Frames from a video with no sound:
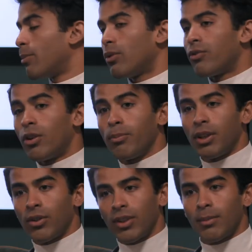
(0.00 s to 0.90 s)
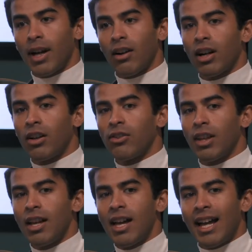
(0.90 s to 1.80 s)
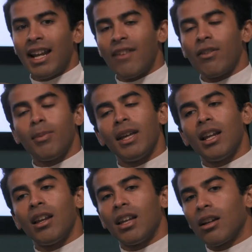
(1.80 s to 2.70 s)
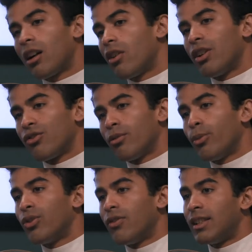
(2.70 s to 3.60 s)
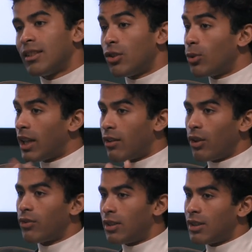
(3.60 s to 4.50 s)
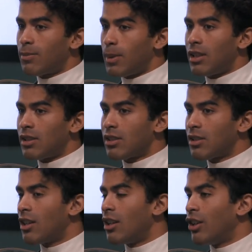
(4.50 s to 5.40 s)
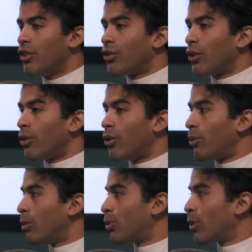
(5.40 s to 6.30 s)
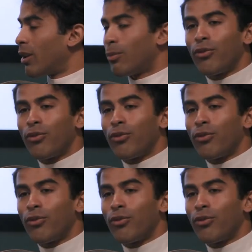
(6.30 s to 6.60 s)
people from POC backgrounds had never been encouraged or motivated to get involved in this space. So we were talking